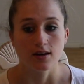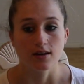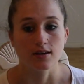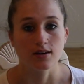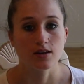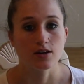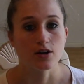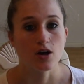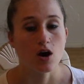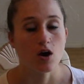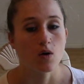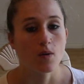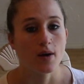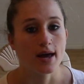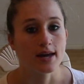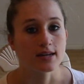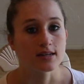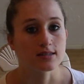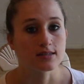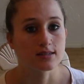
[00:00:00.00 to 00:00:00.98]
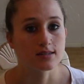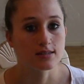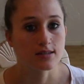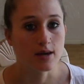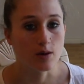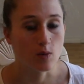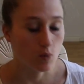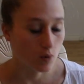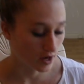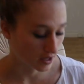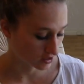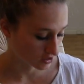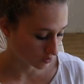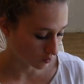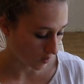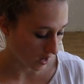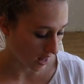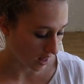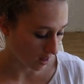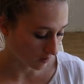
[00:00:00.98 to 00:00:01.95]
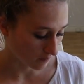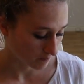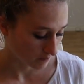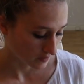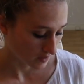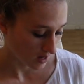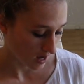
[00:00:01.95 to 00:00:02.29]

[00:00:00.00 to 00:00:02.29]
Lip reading: and it works well.